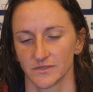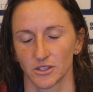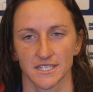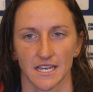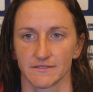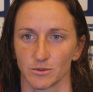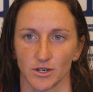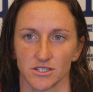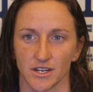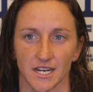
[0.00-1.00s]
Great to have some
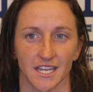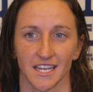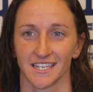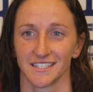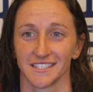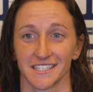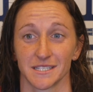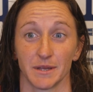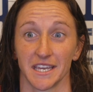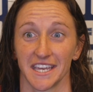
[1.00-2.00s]
great training and get
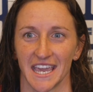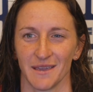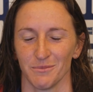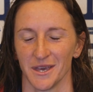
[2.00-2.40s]
to play a game.